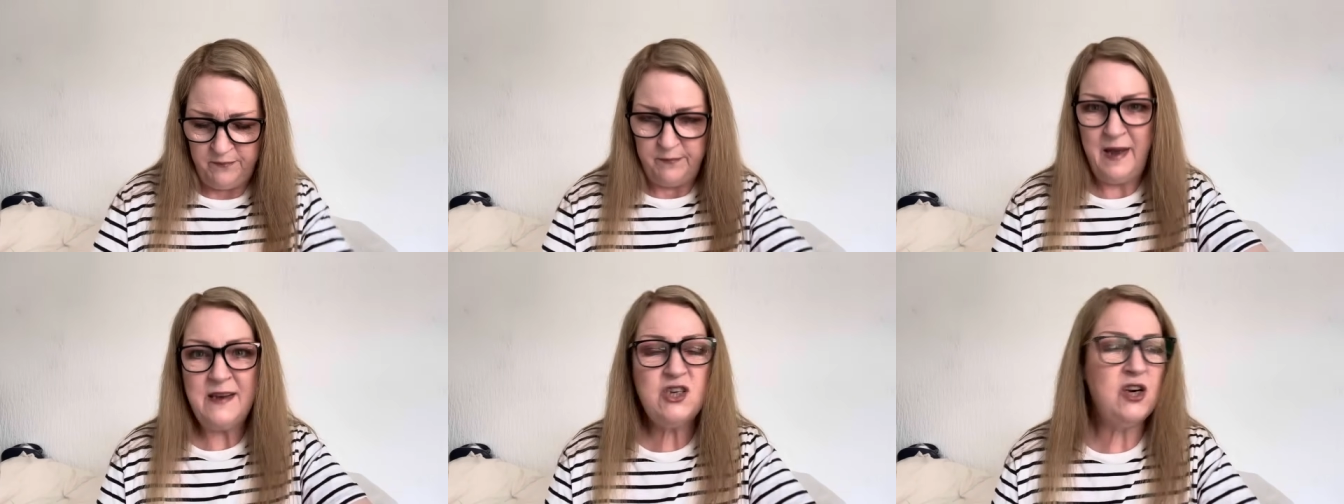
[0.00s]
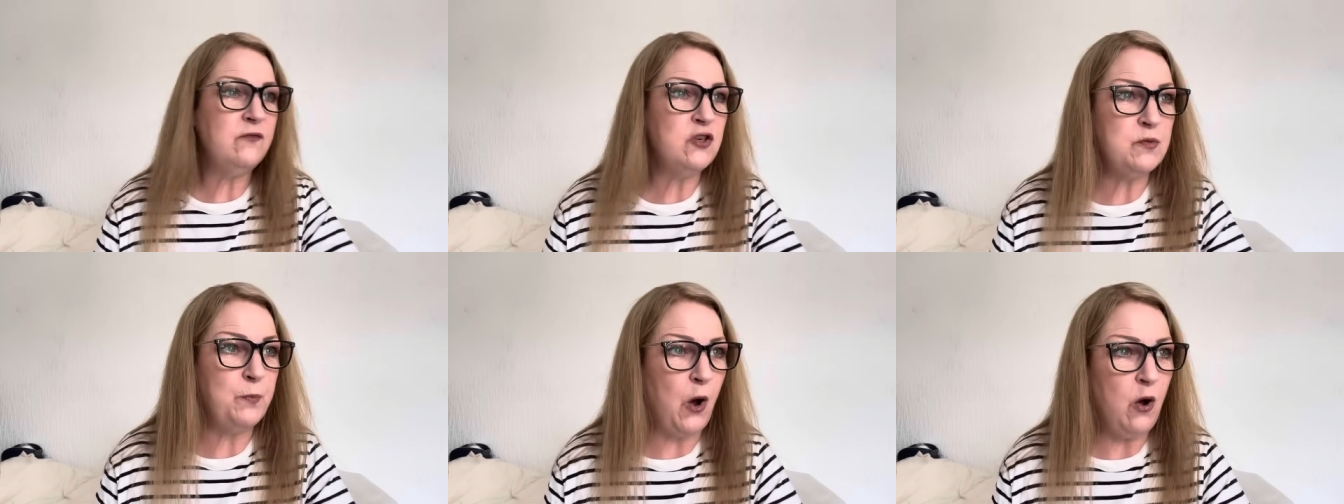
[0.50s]
Mind you, I've
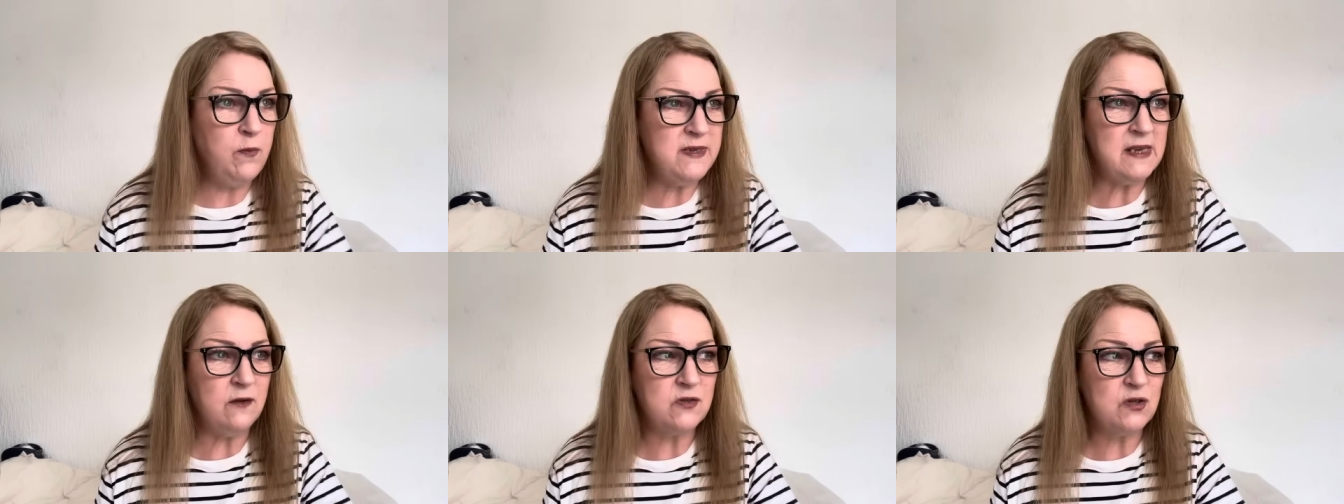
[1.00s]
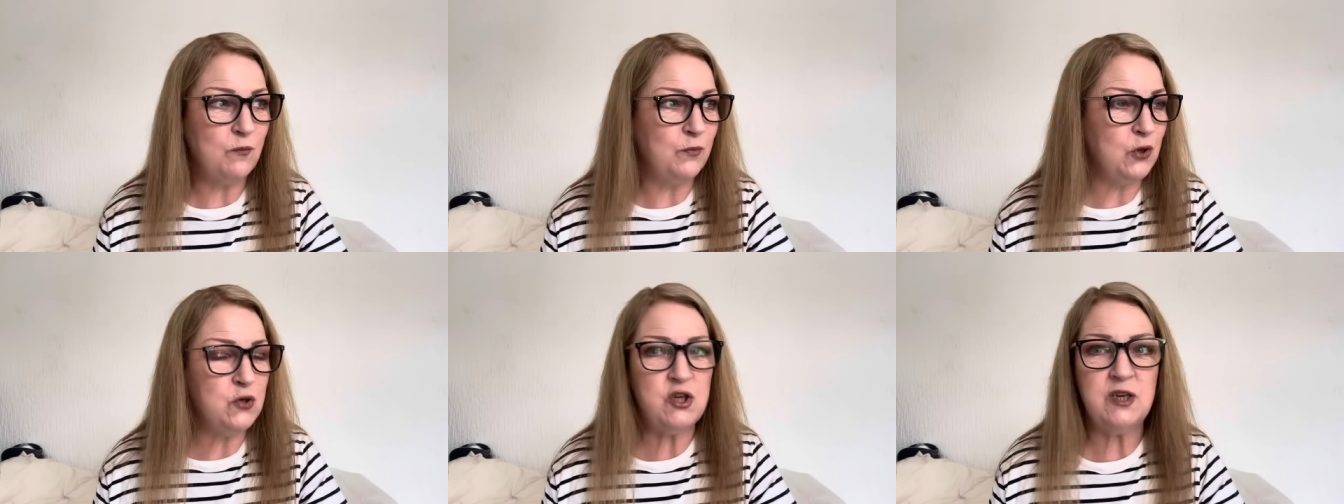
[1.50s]
just bought myself some
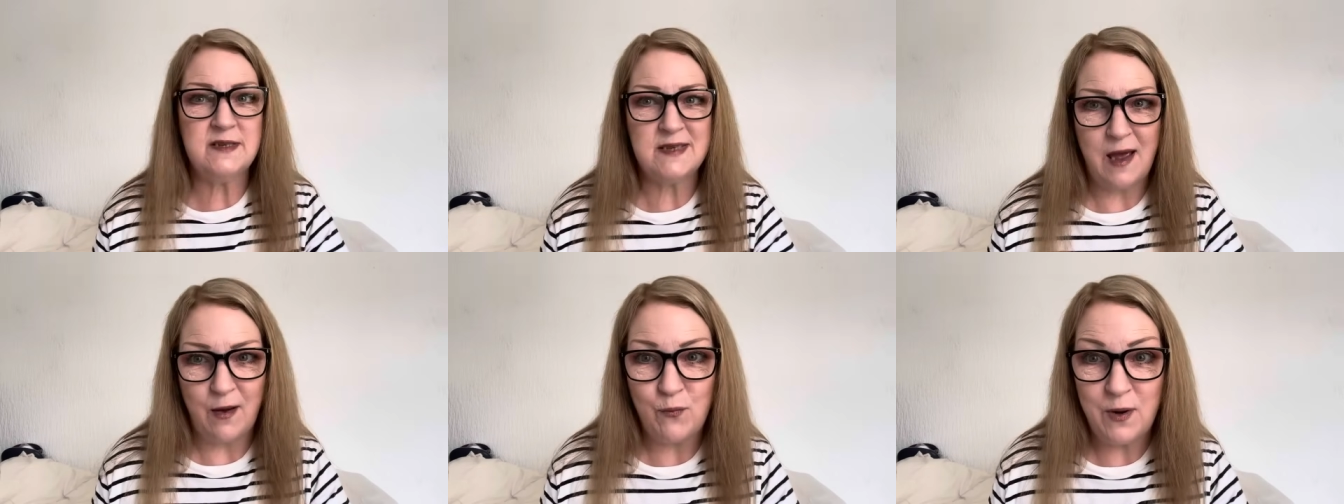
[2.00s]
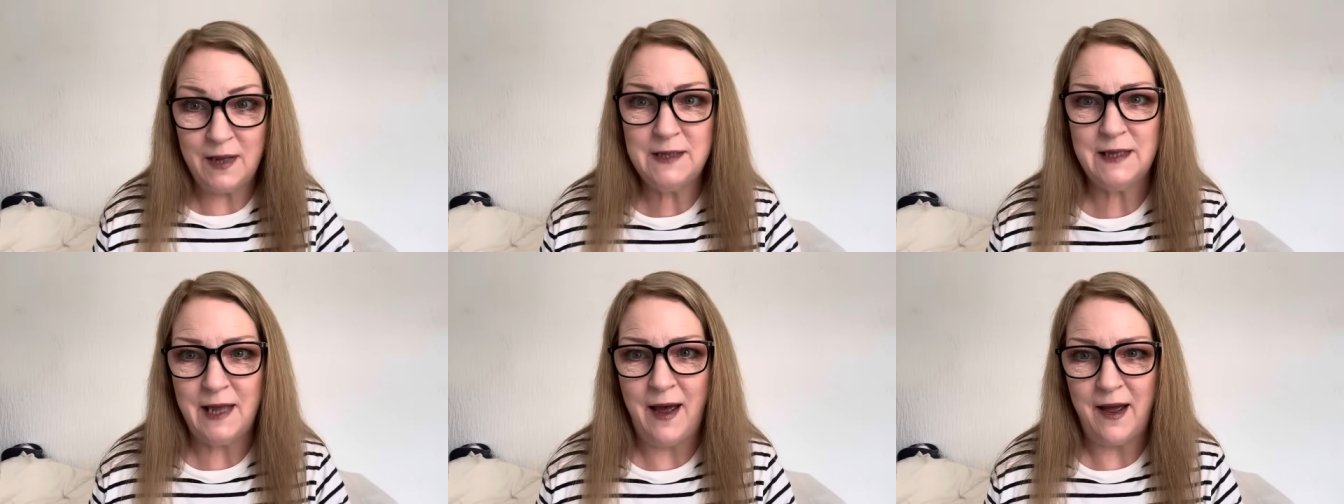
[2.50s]
blushes that I really
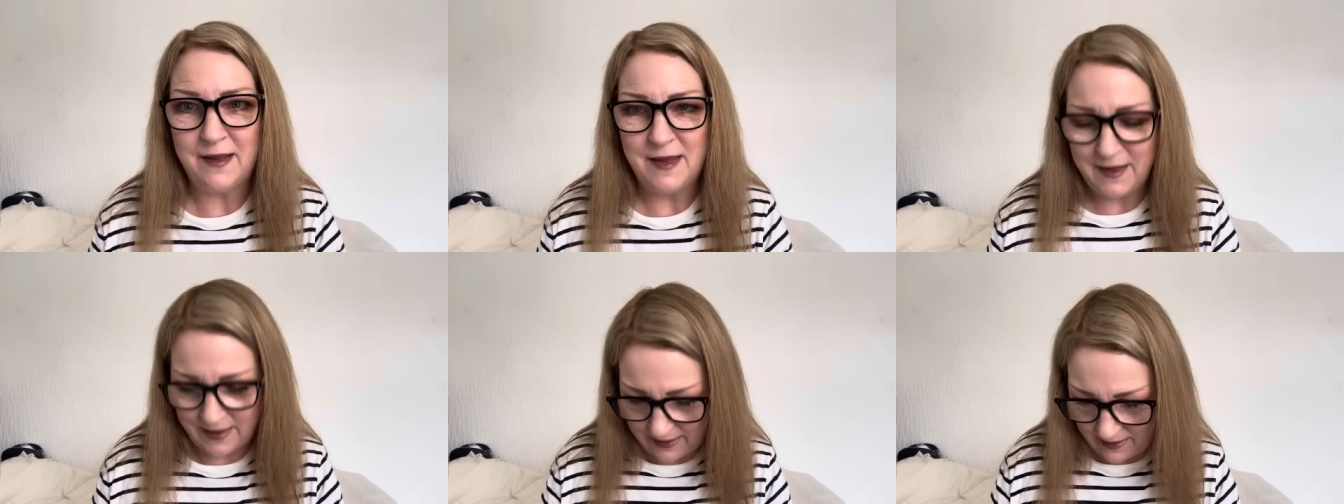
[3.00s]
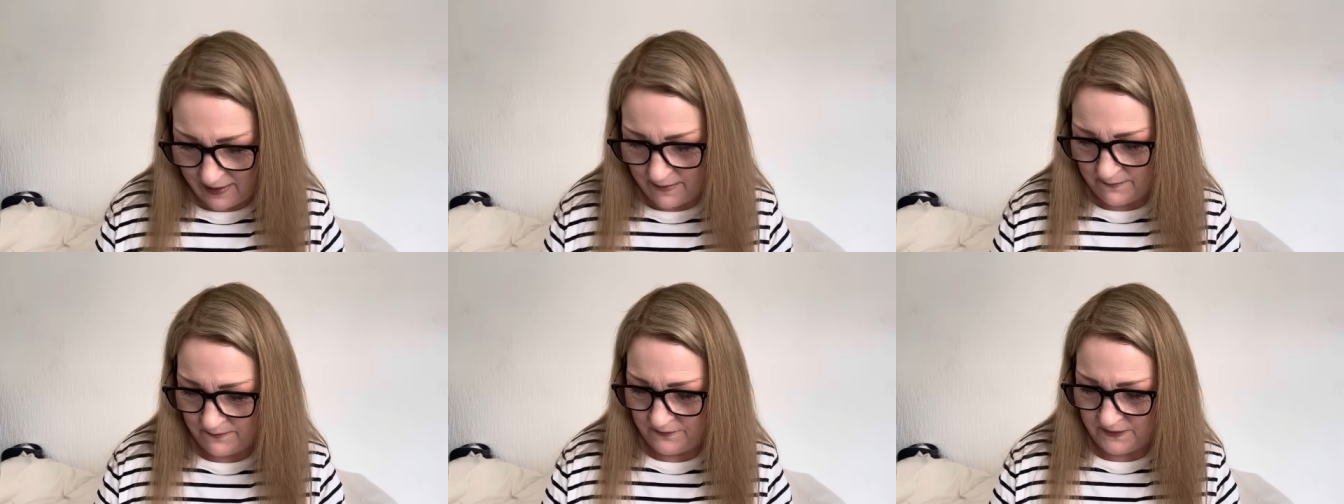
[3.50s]
like.
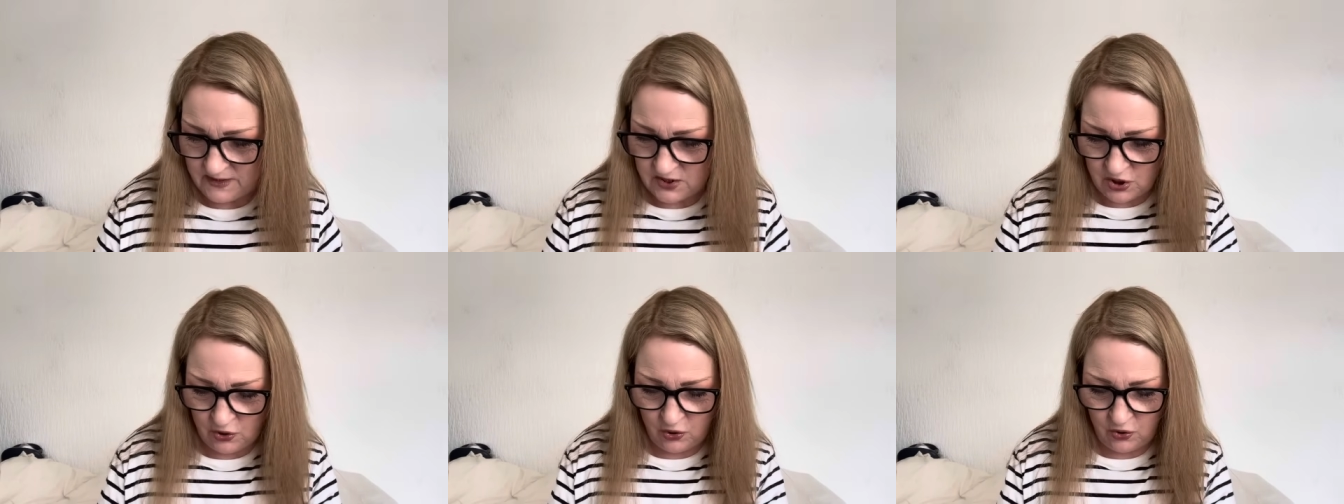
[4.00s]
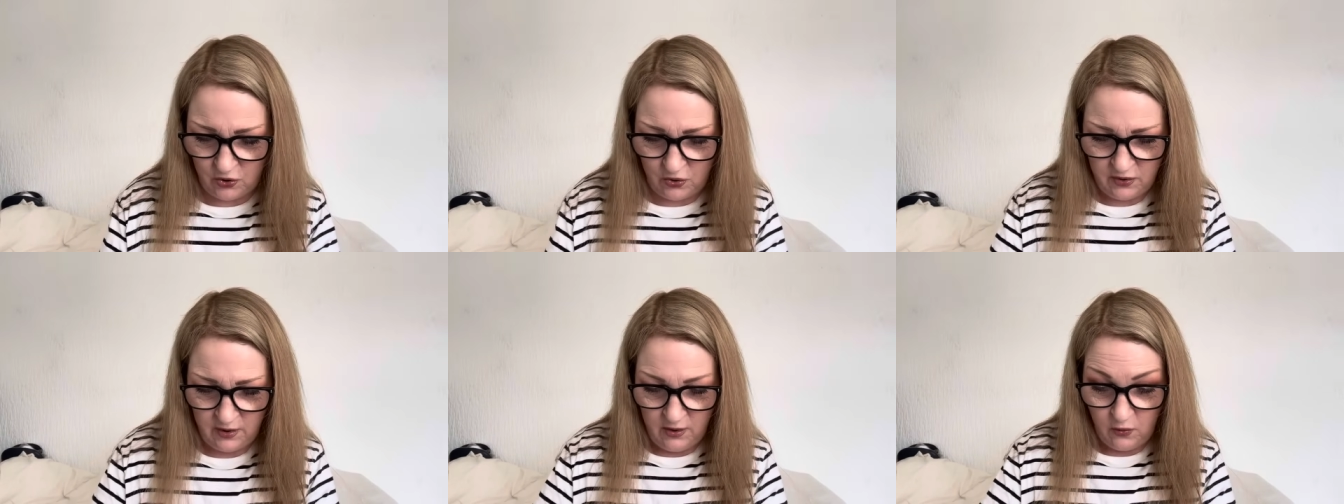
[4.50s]
Um,
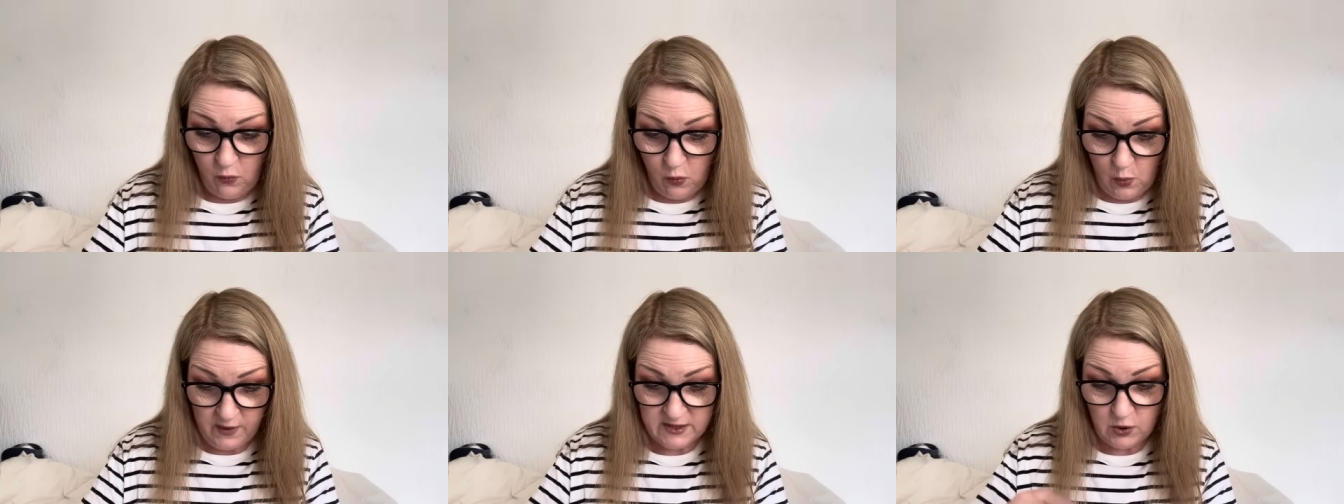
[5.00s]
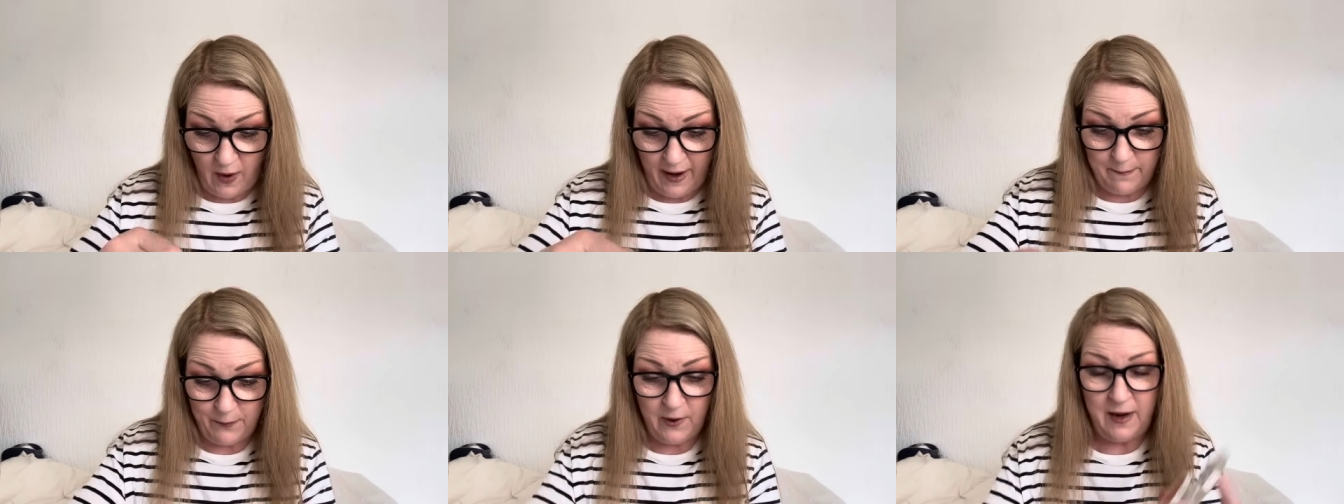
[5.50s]
so, oh, it's
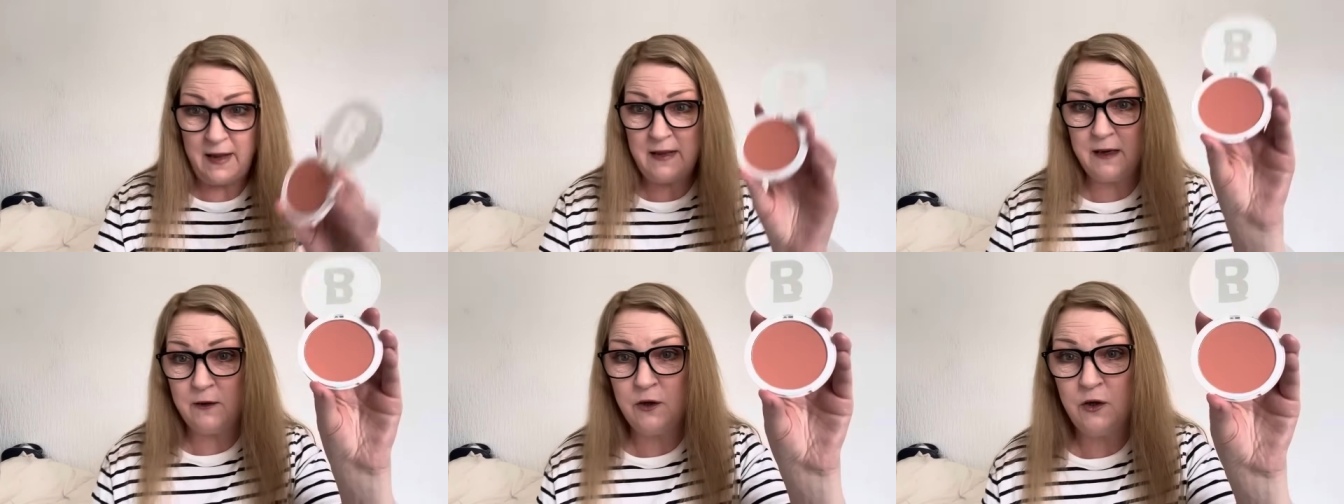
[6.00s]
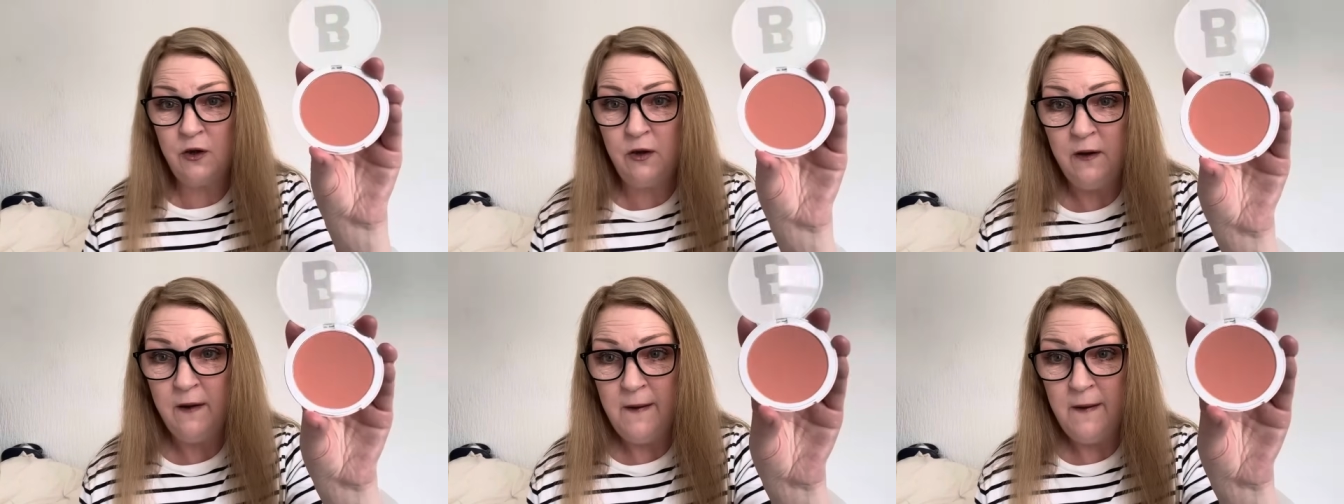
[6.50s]
quite pretty though.